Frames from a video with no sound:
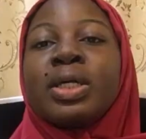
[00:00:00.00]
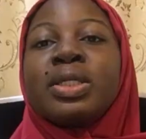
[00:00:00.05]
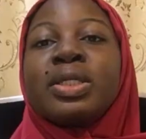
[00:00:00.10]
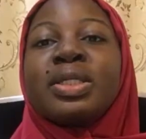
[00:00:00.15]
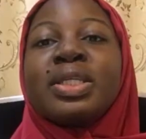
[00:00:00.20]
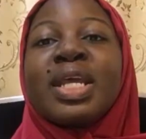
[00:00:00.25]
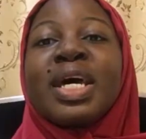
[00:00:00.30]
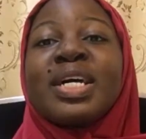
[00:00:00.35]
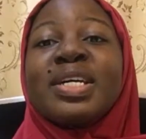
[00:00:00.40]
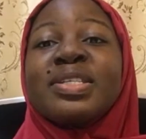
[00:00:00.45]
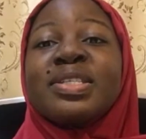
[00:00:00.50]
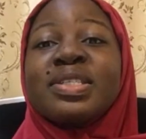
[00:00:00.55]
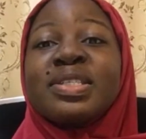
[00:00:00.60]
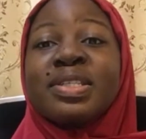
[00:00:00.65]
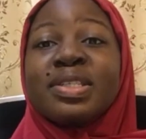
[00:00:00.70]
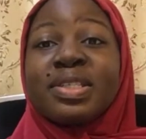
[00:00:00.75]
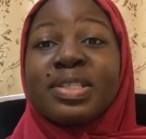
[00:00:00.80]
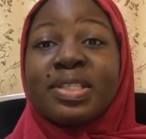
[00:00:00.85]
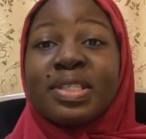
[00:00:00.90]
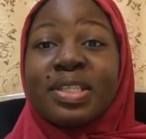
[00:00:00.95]
The
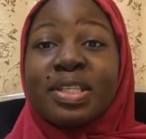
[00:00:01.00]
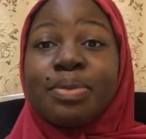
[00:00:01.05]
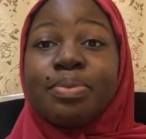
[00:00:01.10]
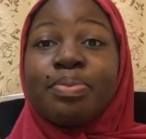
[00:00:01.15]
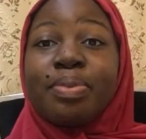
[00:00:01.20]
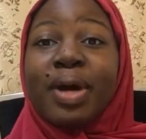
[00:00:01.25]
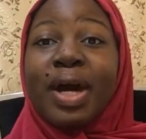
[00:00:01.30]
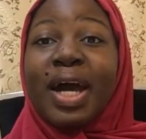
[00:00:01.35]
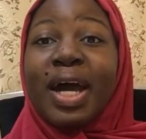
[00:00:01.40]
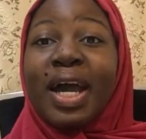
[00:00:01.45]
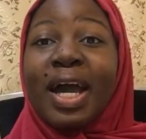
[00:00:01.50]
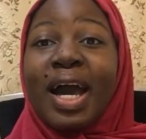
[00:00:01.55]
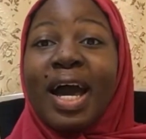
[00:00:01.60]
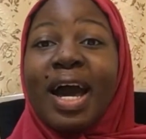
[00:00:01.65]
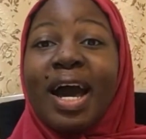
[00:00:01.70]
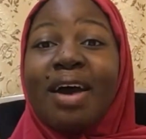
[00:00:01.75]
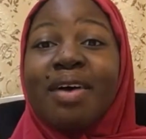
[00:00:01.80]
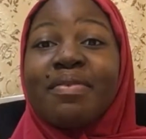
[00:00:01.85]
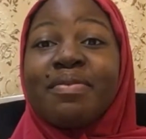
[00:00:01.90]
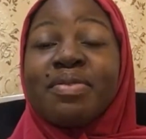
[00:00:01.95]
next tip I
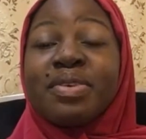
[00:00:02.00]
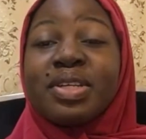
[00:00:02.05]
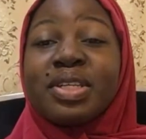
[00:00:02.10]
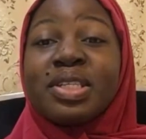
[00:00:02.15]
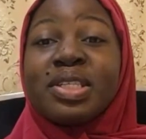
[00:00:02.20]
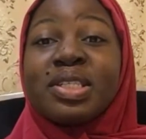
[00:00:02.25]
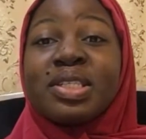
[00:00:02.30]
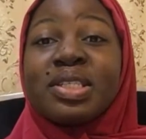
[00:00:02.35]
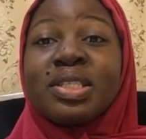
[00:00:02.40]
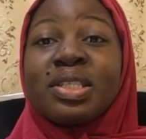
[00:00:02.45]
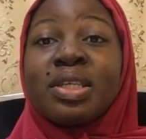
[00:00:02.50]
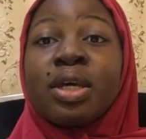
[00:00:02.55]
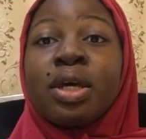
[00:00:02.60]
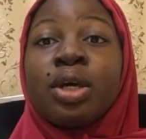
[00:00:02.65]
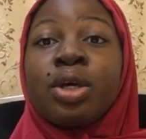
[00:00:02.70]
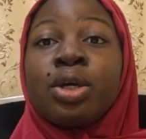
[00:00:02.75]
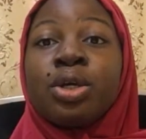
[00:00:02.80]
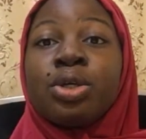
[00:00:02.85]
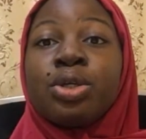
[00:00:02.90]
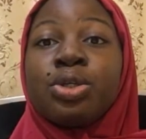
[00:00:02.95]
have is
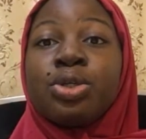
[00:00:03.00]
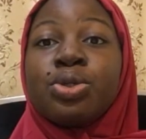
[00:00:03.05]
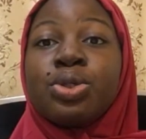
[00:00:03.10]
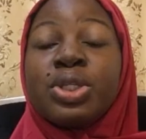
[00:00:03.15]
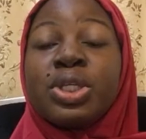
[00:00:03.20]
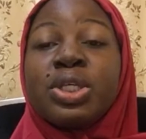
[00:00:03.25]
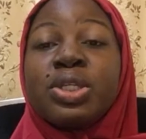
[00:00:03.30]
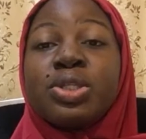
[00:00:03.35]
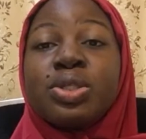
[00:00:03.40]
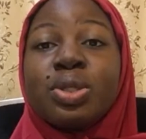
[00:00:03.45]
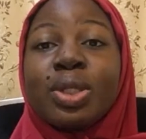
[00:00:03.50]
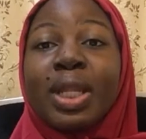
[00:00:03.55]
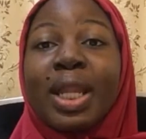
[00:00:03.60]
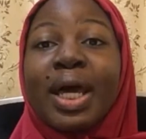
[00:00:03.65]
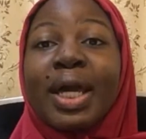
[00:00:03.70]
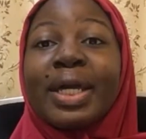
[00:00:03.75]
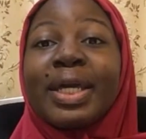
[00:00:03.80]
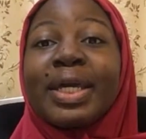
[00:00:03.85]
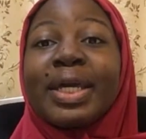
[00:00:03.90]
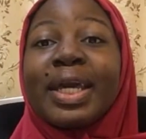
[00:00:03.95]
you need to
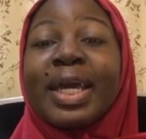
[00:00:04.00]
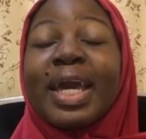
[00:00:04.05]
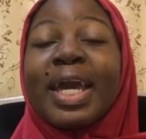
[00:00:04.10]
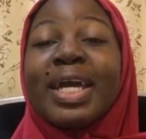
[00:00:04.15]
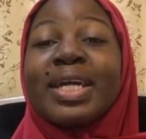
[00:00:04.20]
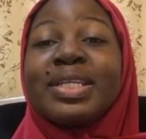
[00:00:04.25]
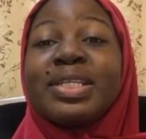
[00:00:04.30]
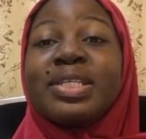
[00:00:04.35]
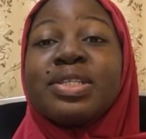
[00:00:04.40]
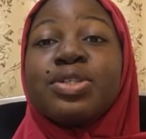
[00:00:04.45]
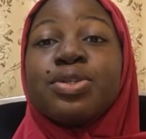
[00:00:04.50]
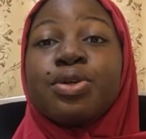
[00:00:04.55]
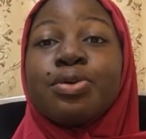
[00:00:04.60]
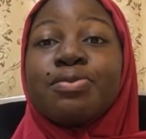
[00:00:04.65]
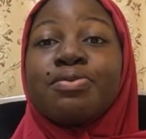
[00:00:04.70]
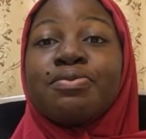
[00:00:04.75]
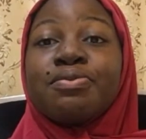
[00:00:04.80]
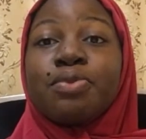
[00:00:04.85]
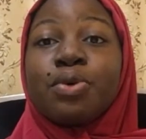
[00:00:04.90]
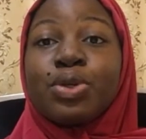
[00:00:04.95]
like edit
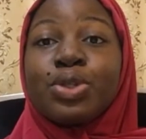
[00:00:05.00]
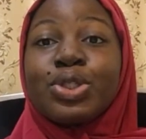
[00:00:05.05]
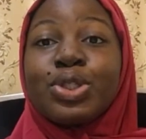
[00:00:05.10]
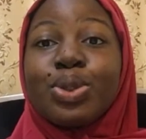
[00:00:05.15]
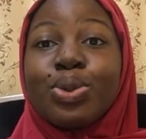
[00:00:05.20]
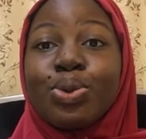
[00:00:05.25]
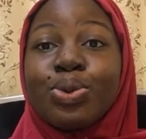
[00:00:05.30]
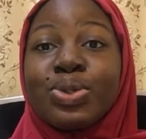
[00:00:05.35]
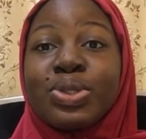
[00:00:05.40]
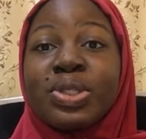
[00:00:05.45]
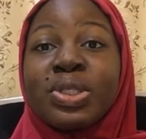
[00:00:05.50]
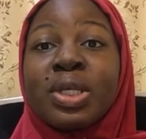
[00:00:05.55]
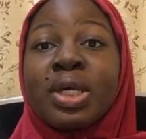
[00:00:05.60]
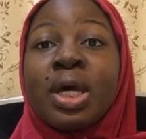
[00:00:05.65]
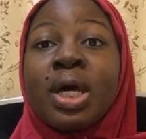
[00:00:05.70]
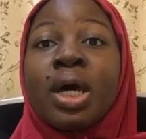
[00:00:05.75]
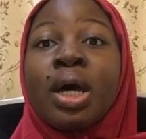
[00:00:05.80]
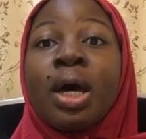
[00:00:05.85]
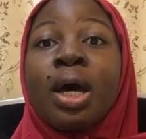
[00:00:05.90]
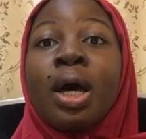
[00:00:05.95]
your photos
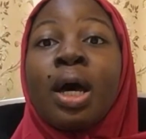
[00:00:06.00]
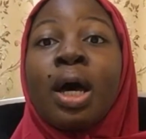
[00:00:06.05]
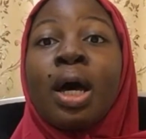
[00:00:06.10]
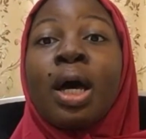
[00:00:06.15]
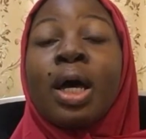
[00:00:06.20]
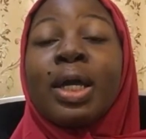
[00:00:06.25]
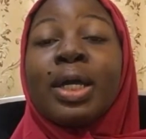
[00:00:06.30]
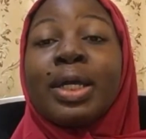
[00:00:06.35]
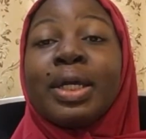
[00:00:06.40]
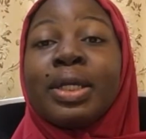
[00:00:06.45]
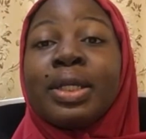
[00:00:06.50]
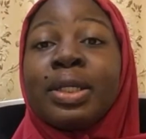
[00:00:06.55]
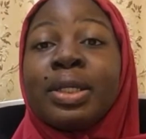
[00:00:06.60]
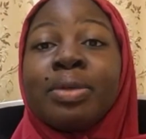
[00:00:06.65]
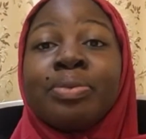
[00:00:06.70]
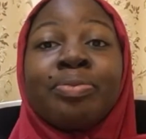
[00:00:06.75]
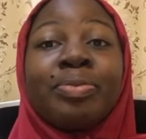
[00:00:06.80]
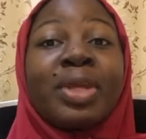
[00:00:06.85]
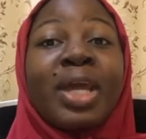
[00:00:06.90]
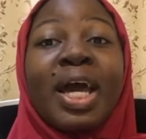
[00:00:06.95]

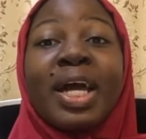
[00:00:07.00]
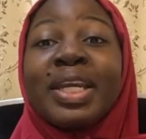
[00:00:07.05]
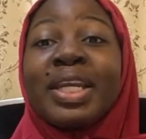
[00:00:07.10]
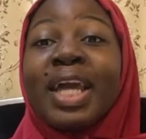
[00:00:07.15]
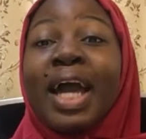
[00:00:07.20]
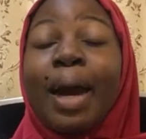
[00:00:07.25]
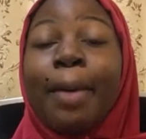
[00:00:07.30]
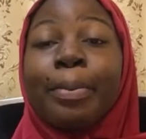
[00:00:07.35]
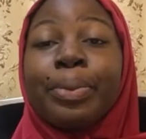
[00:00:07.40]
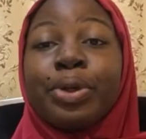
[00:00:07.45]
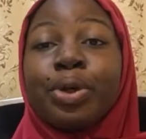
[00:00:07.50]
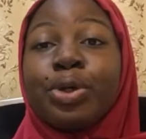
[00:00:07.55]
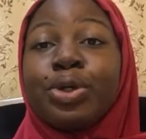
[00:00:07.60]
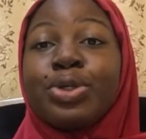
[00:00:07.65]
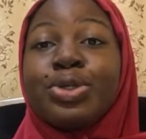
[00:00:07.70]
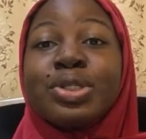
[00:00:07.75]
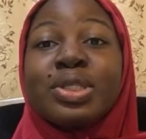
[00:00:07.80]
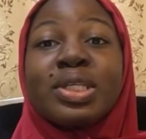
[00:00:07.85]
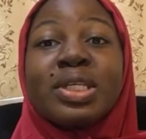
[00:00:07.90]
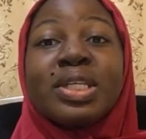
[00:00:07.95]
in any app you're
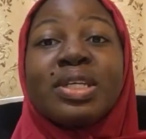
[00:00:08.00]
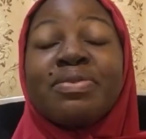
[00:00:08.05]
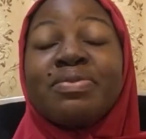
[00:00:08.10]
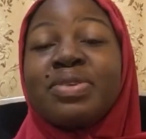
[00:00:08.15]
using.